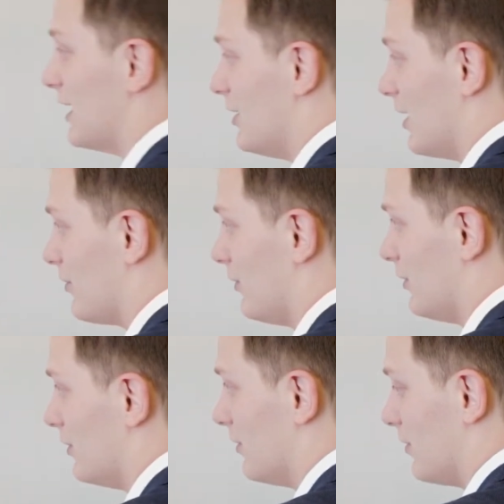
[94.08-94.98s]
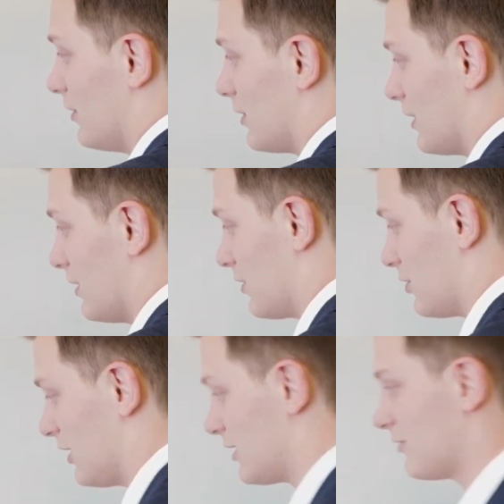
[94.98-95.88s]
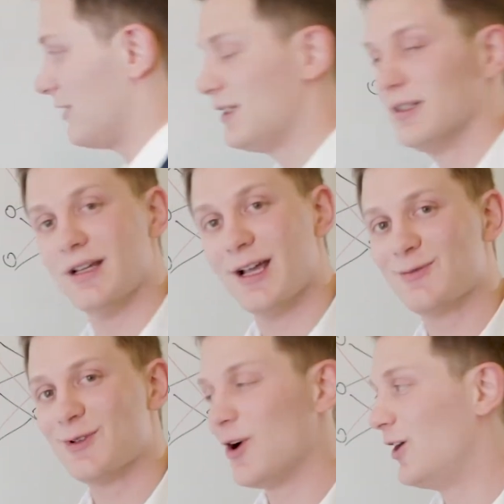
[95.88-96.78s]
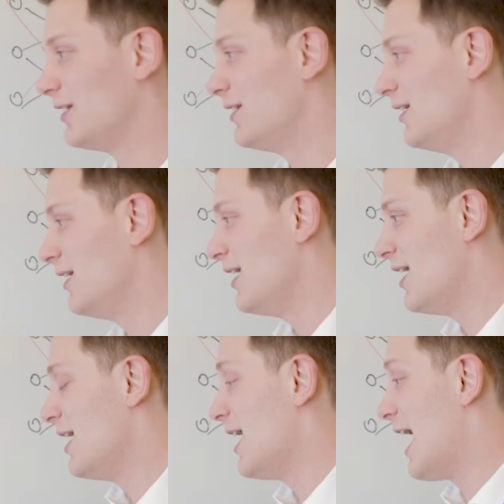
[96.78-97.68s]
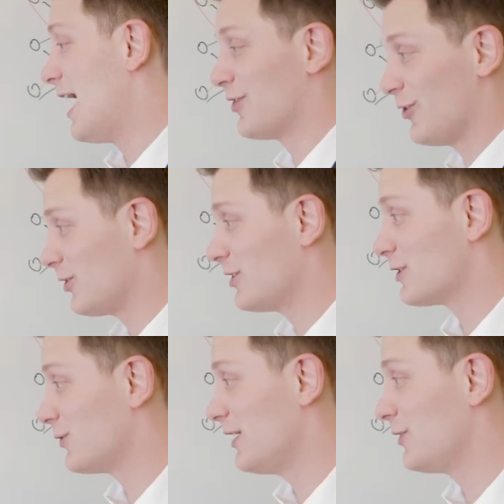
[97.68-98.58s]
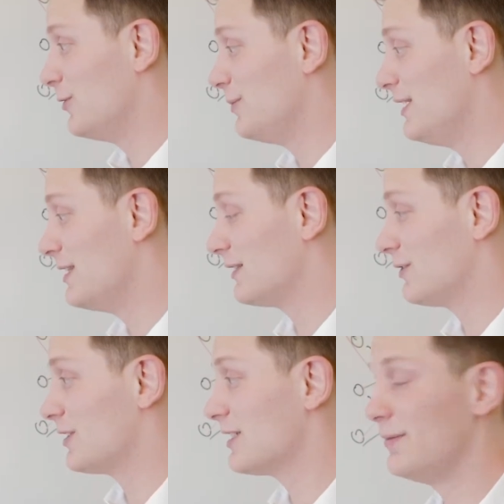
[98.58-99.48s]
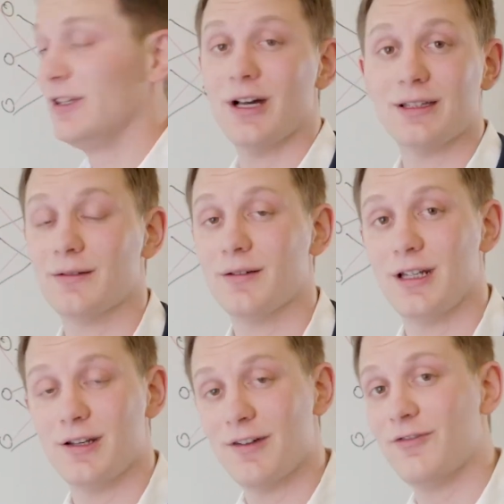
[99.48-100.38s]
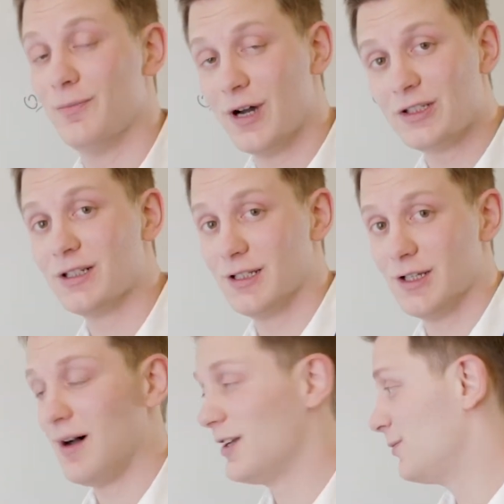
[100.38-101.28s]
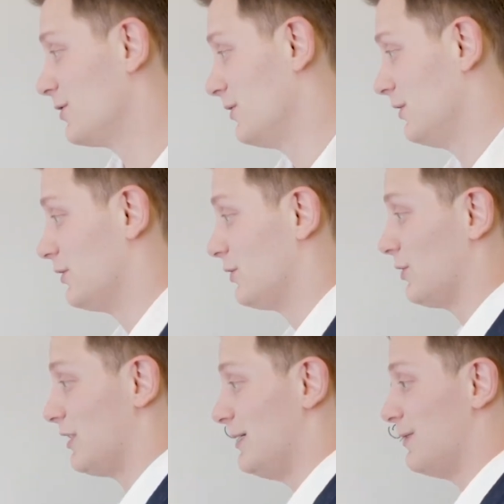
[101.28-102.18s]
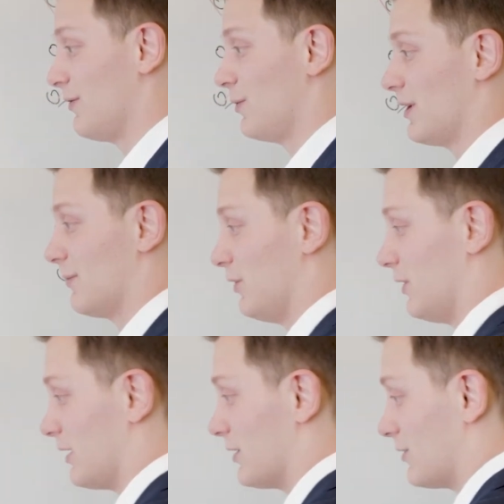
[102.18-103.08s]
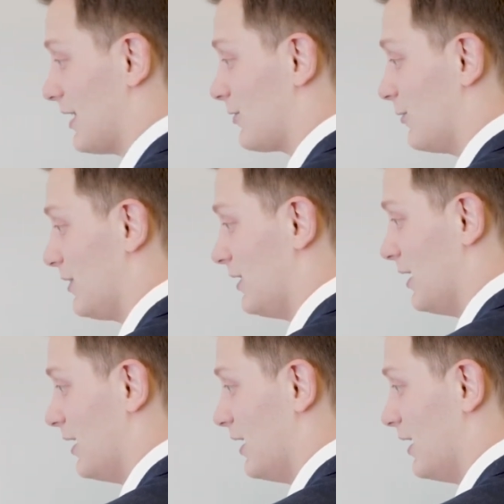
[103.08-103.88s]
another constraint, as we call it. A third constraint could be that there's simply not enough budget in the hospital to keep everyone employed. So that could be